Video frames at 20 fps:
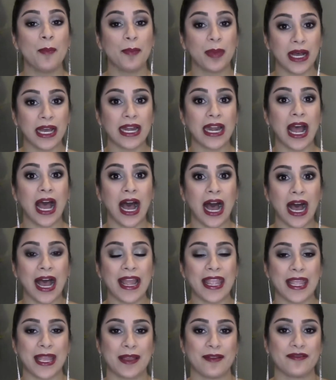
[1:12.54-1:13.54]
but
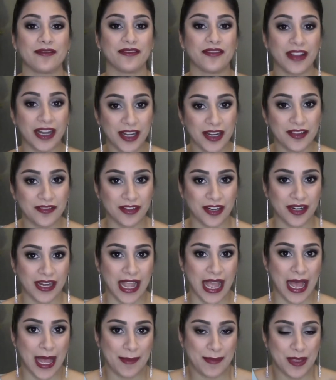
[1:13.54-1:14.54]
I am very, very
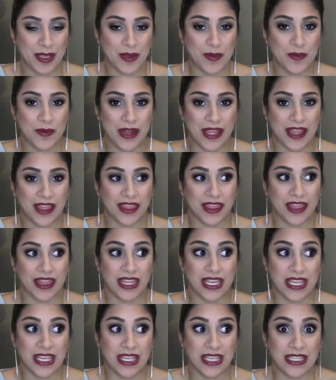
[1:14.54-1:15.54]
happy with
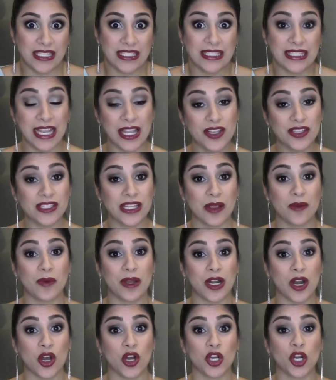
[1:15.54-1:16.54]
the sales that
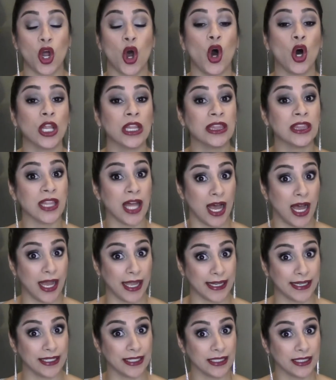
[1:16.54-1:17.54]
went on
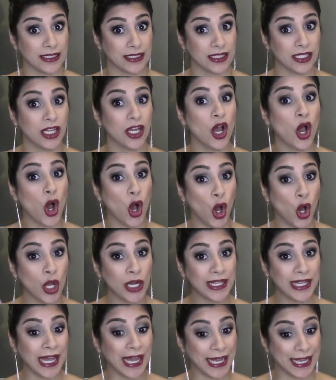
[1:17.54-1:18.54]
online.
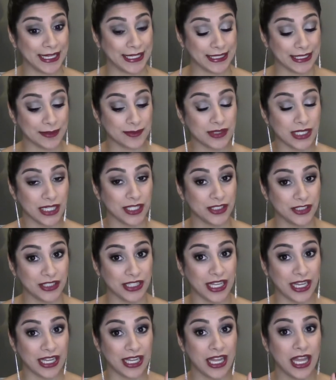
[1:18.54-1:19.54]
Online. I'm telling you
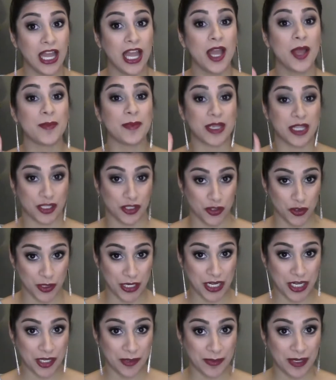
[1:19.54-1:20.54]
that because you'll
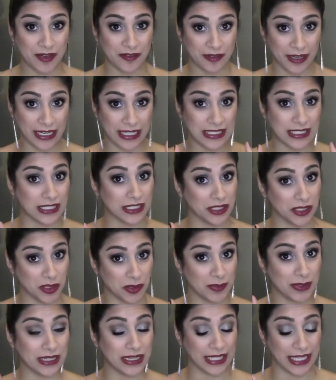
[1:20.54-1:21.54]
hear me rant a
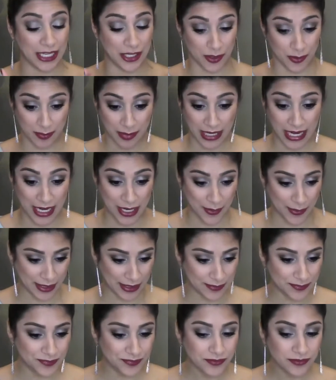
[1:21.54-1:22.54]
little bit later. But
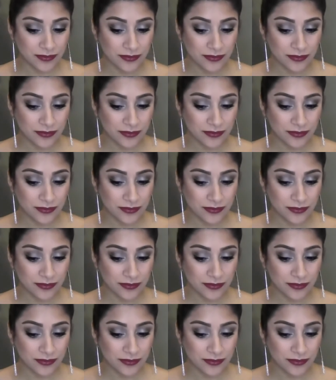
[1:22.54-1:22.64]
anyway,